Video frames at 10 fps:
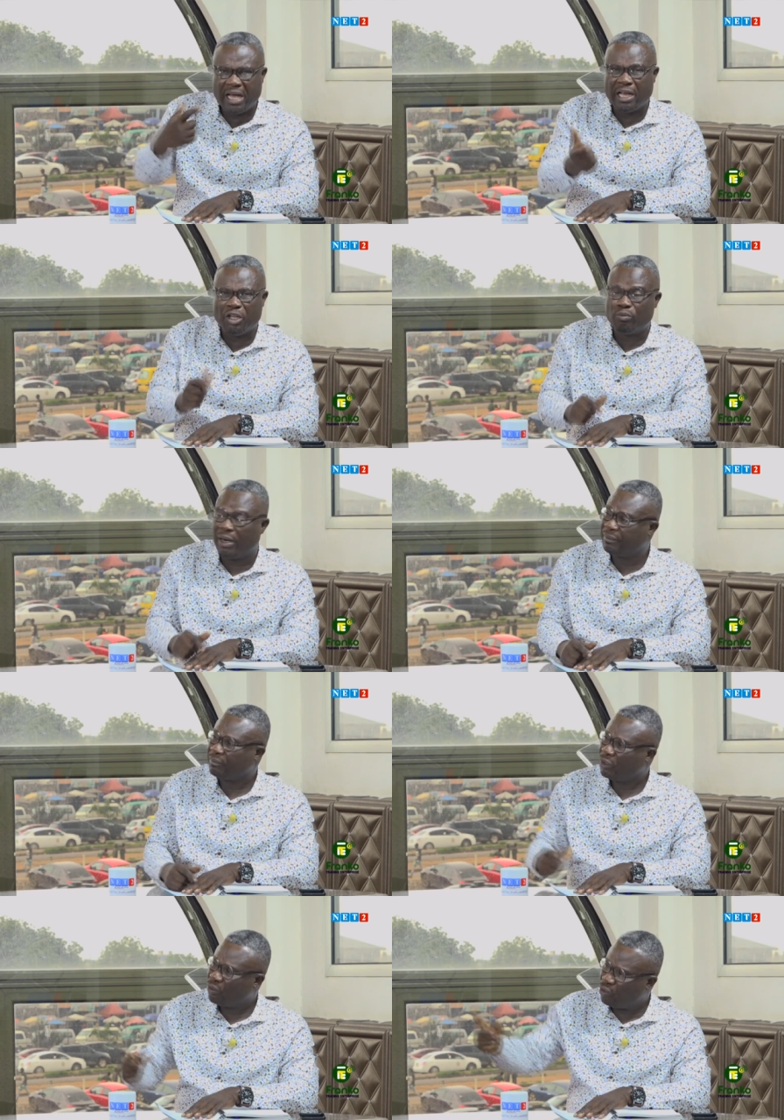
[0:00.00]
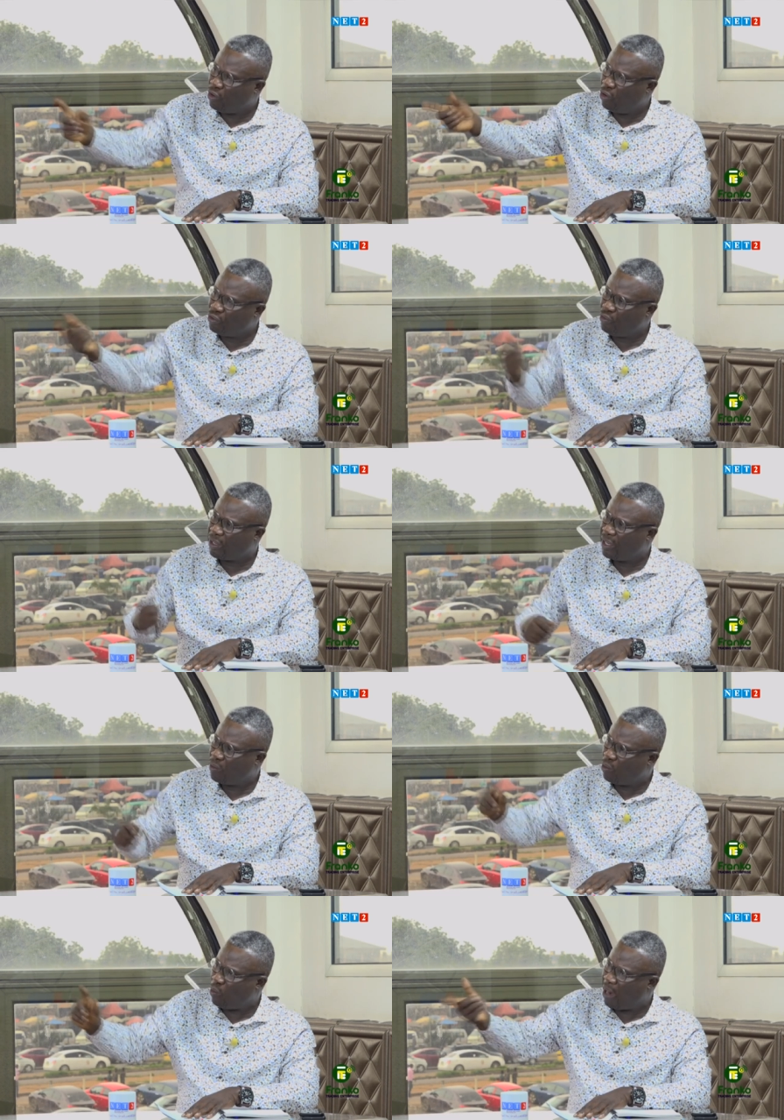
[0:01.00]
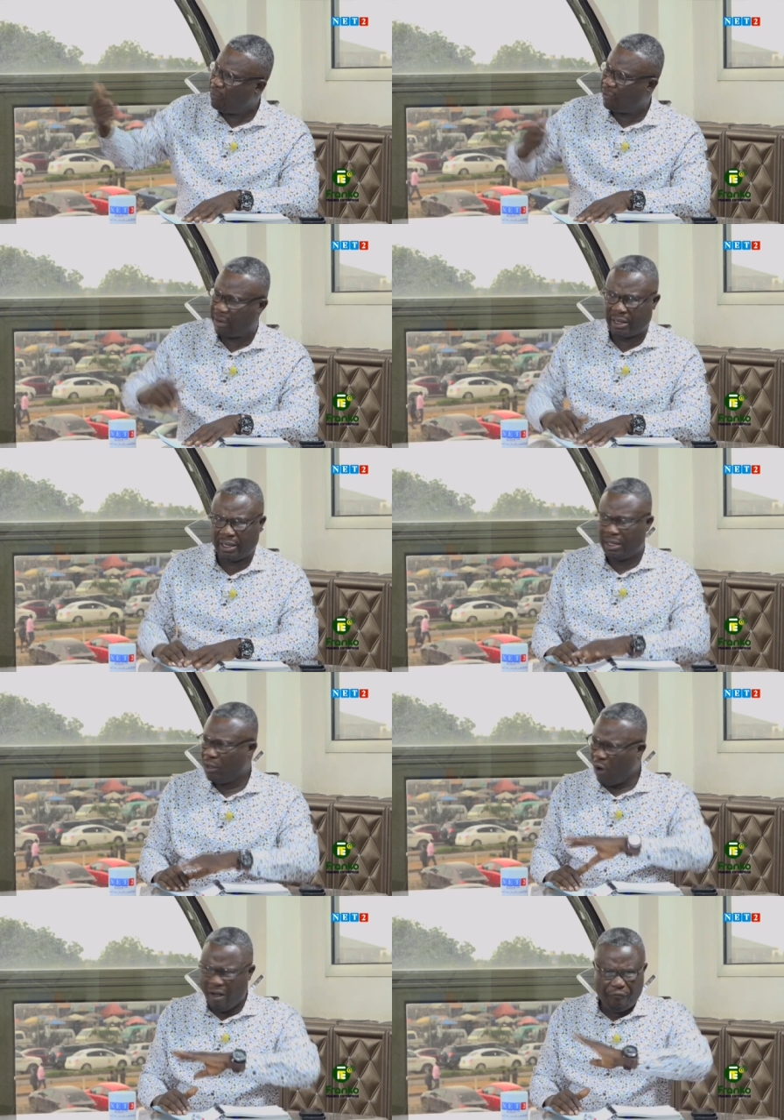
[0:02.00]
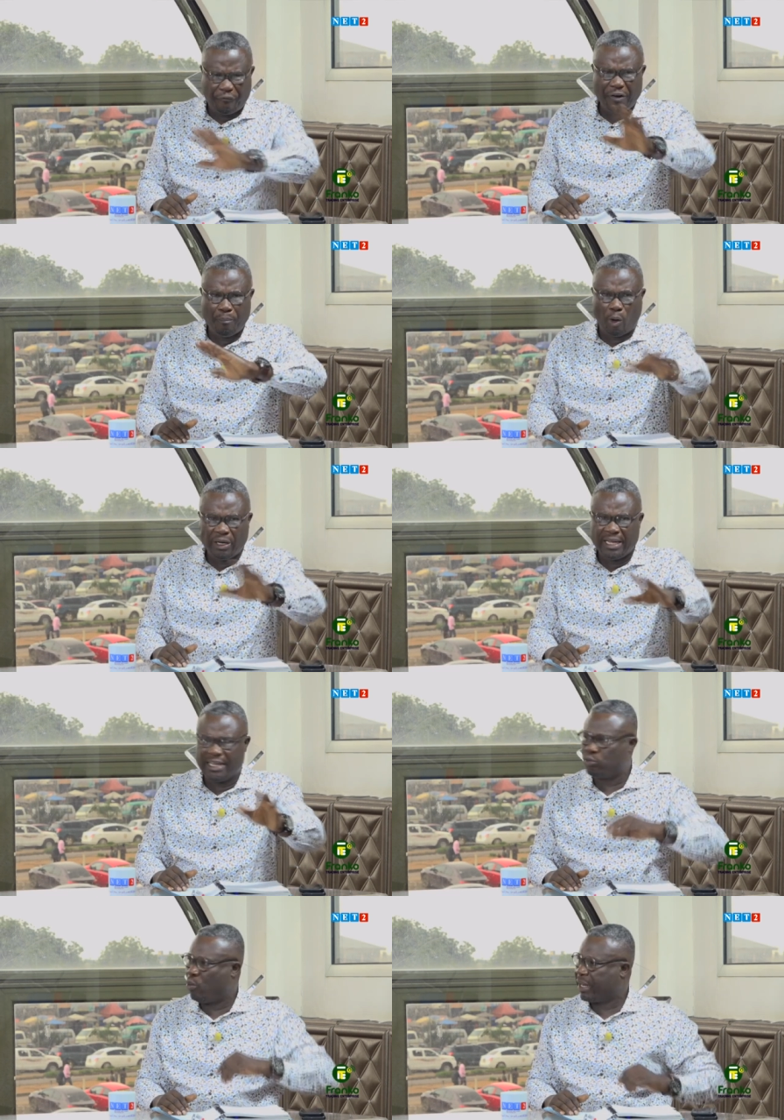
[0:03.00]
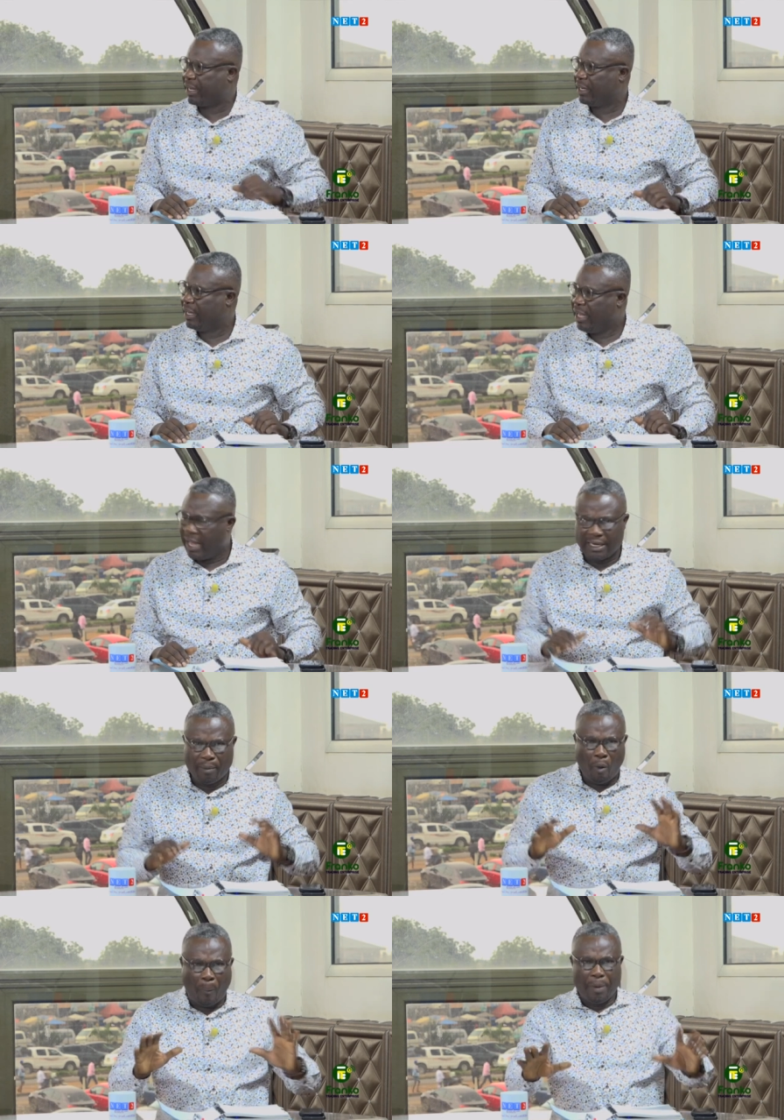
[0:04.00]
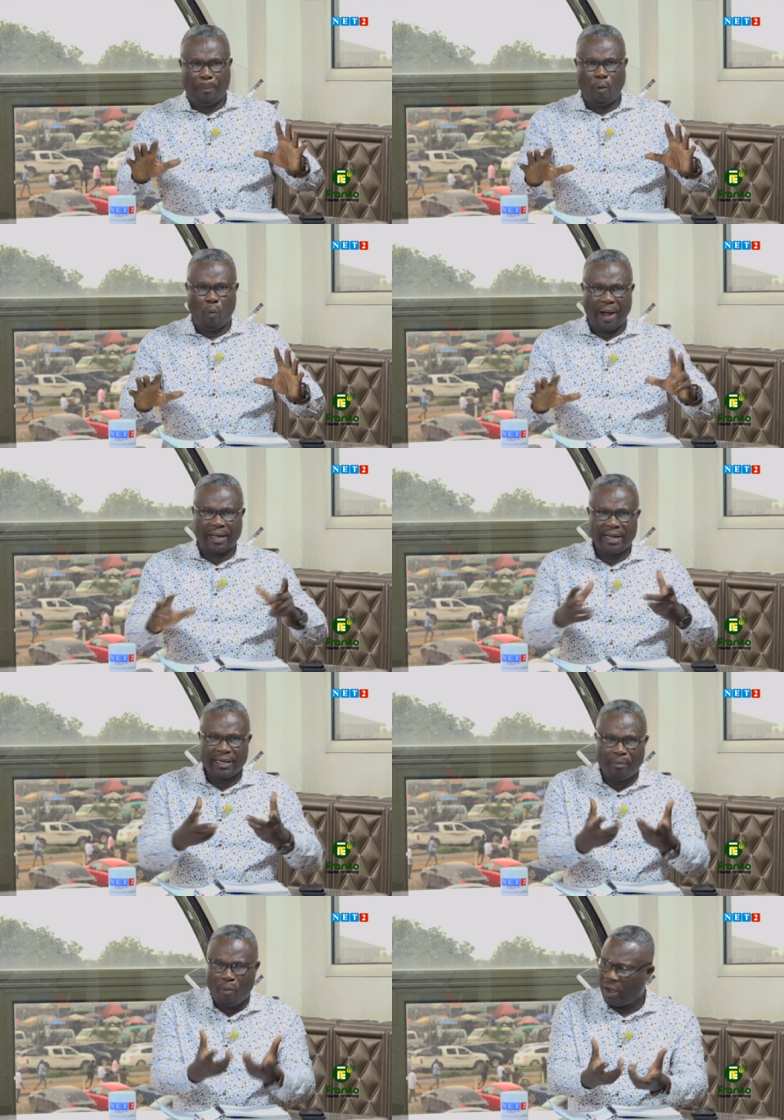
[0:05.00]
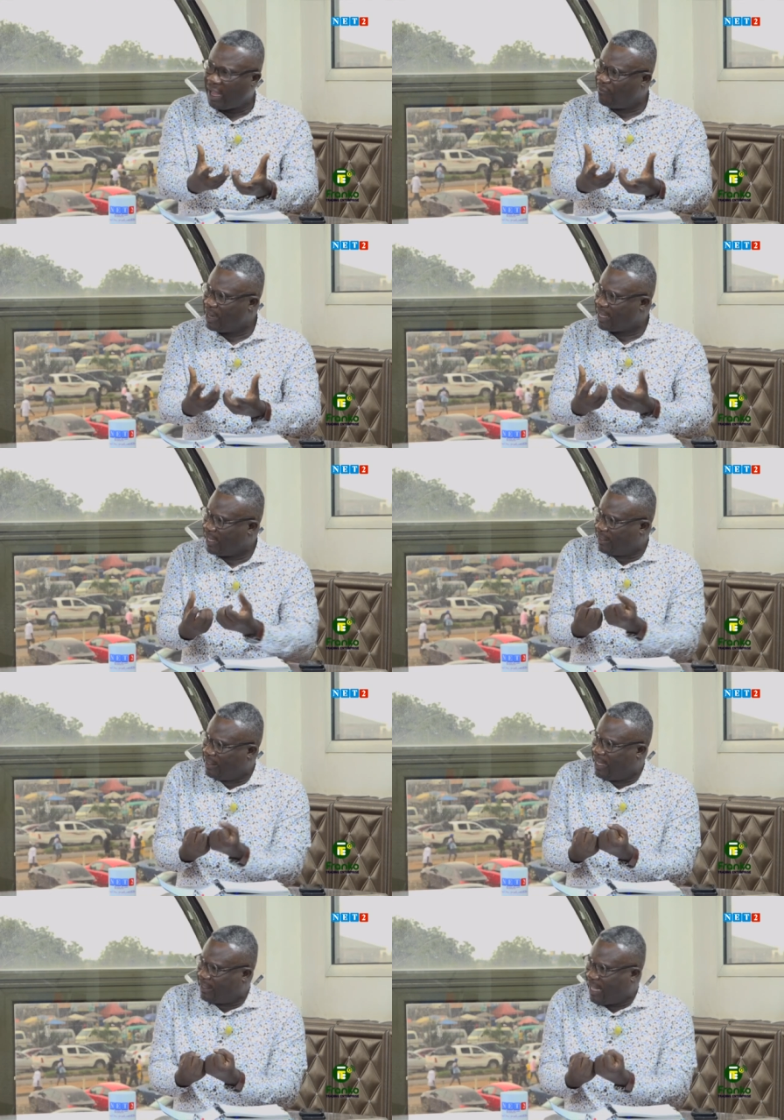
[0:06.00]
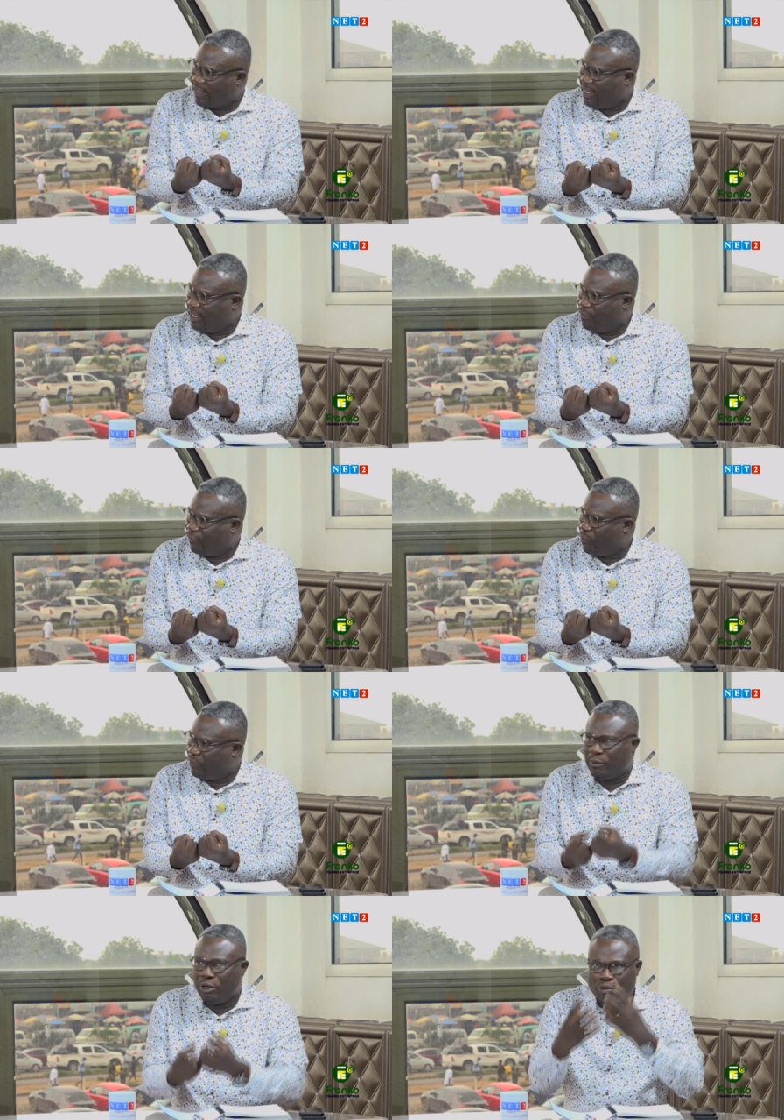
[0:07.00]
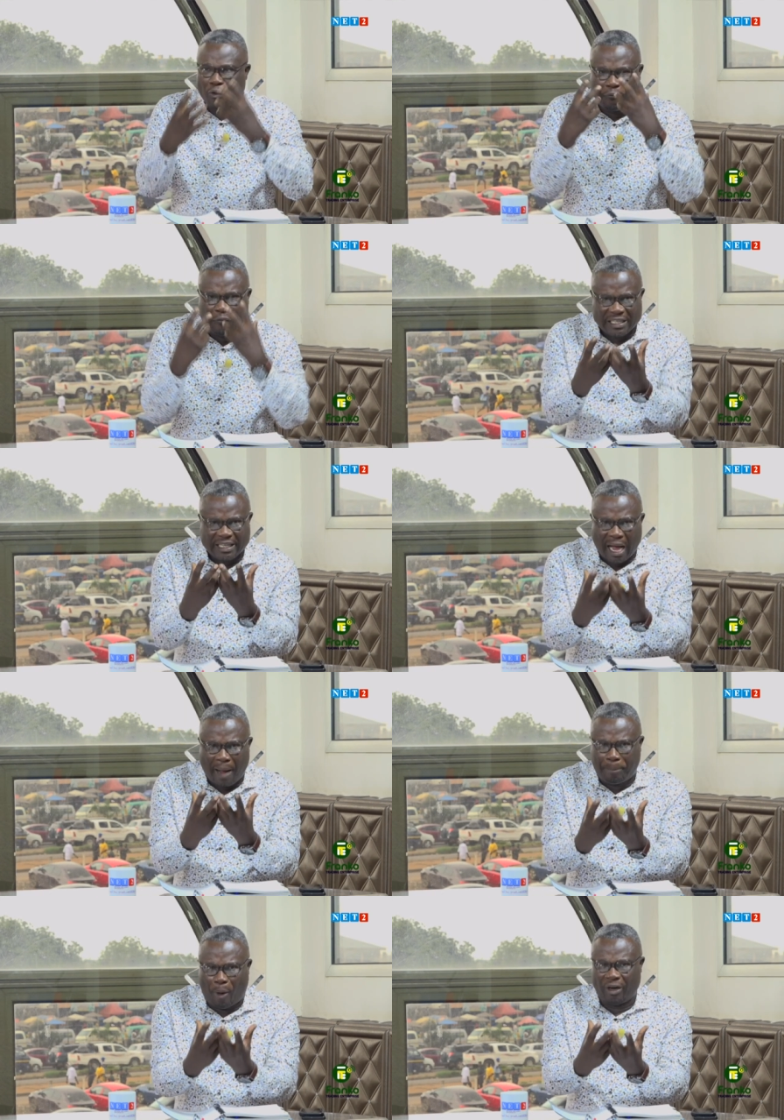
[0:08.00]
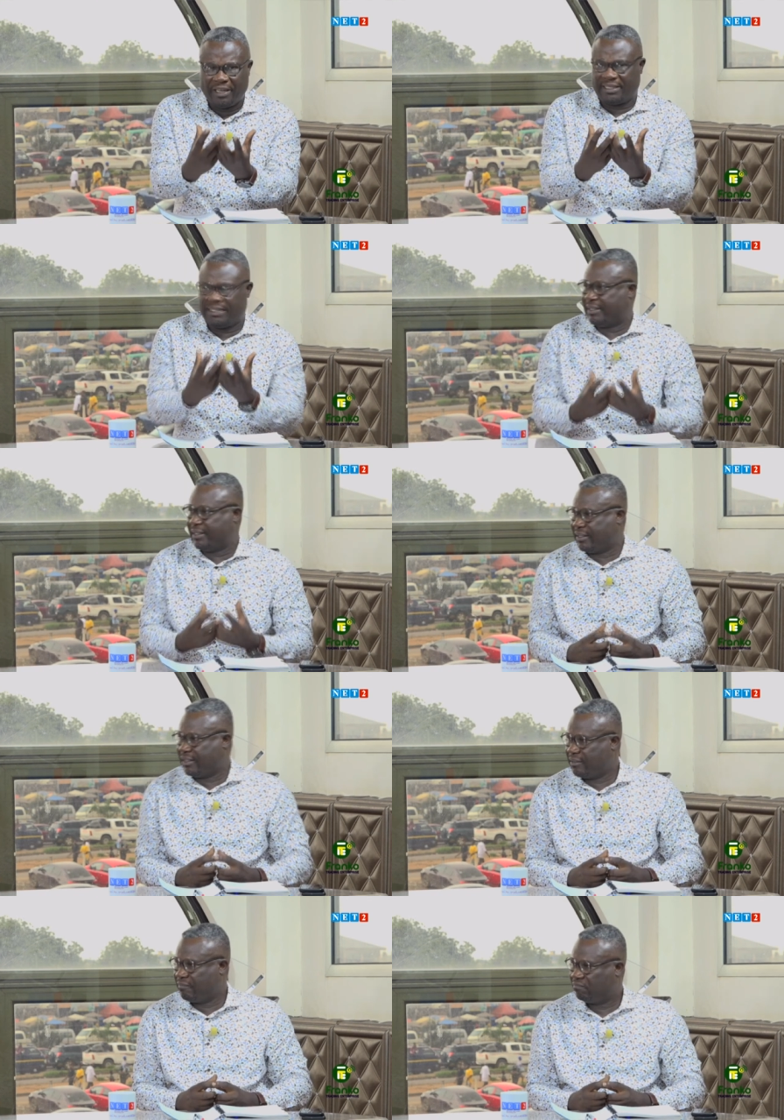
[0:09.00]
a Yajuma, U K, Uko America. Everybody is working. And the more people work, the more government get, get taxation from them. So physical policies.